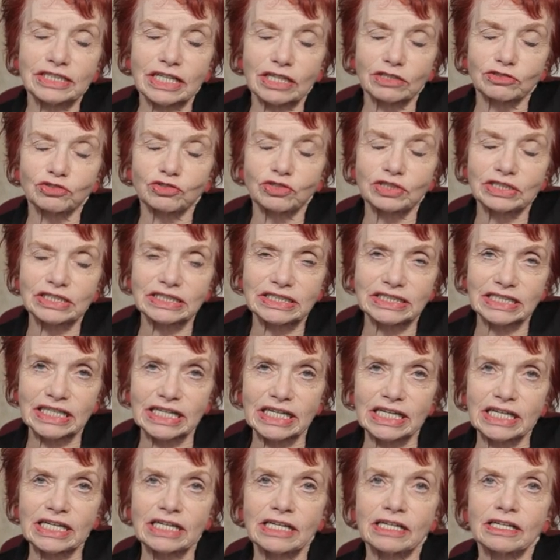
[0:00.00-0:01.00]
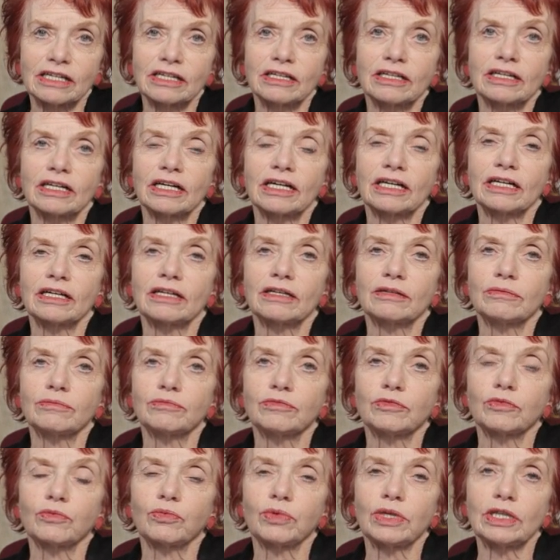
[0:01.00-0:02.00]
section C,
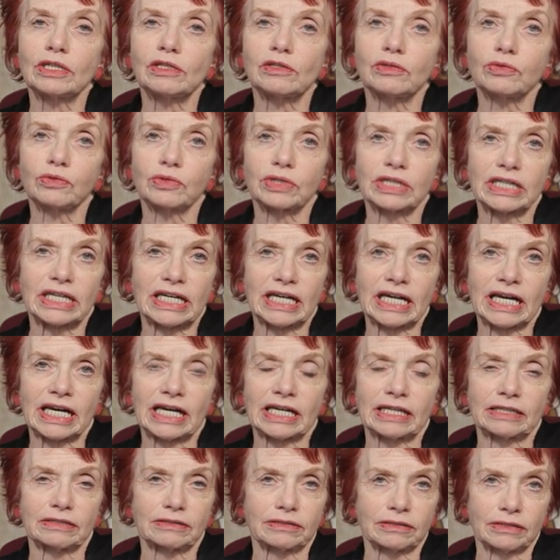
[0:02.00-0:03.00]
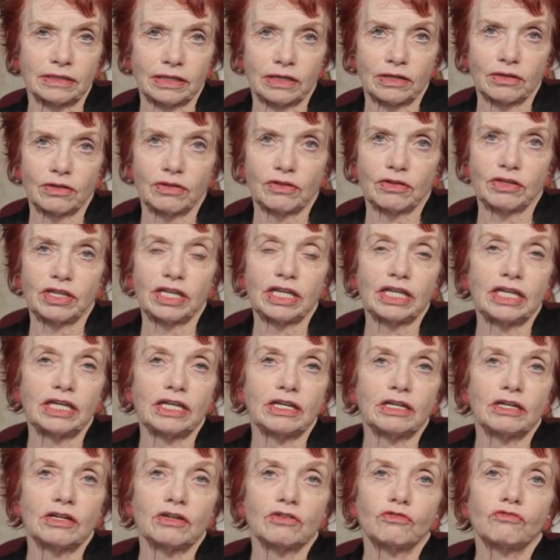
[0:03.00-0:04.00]
we look at
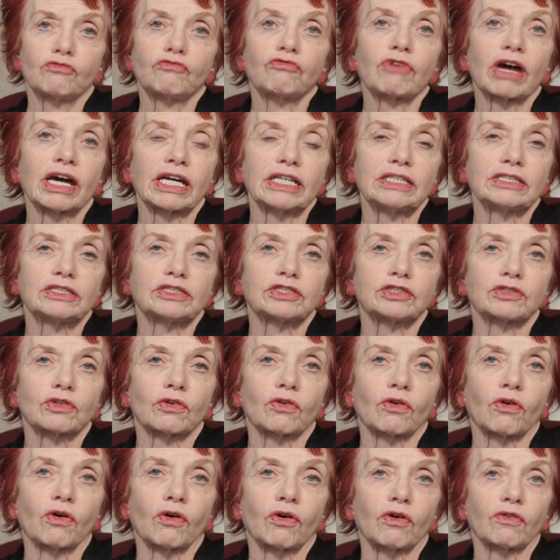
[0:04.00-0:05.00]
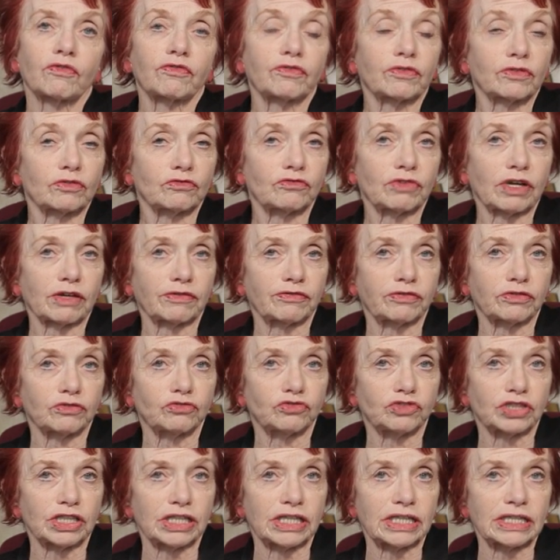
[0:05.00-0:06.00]
the rights of
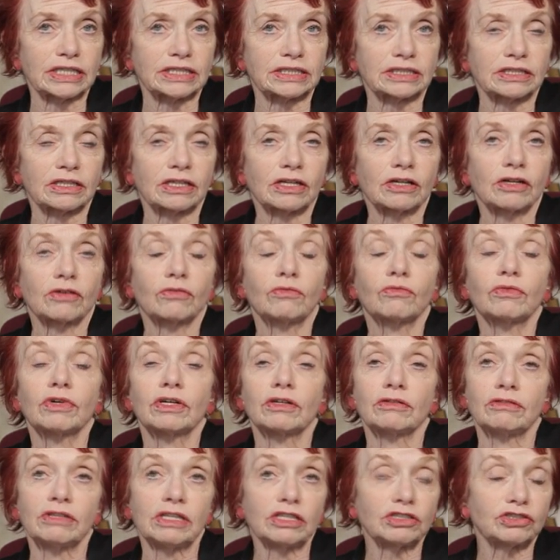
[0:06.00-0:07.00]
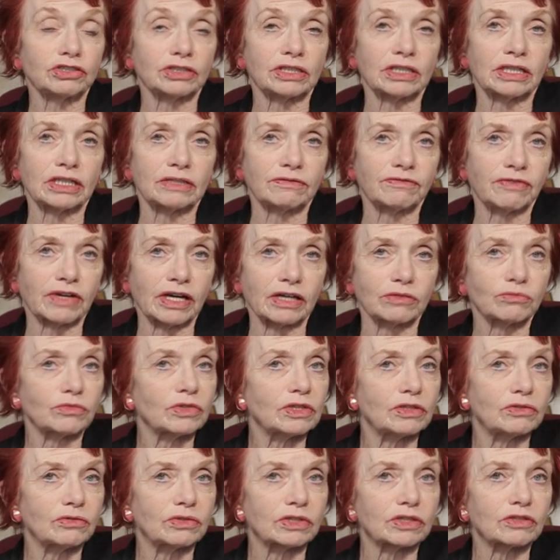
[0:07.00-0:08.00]
refugees. Initially, in fact,
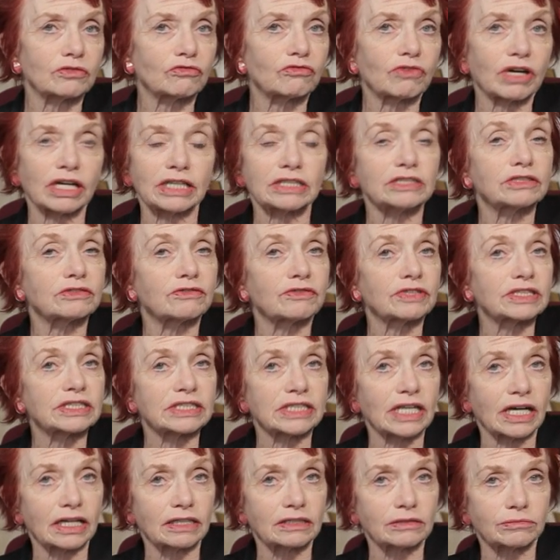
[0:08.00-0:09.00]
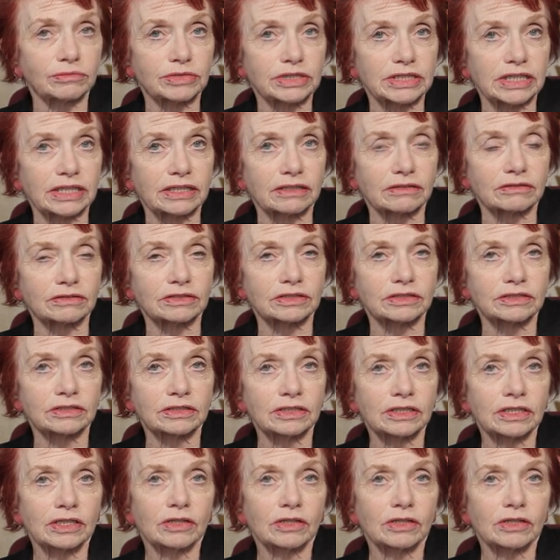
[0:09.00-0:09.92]
we look at the rights of asylum seekers.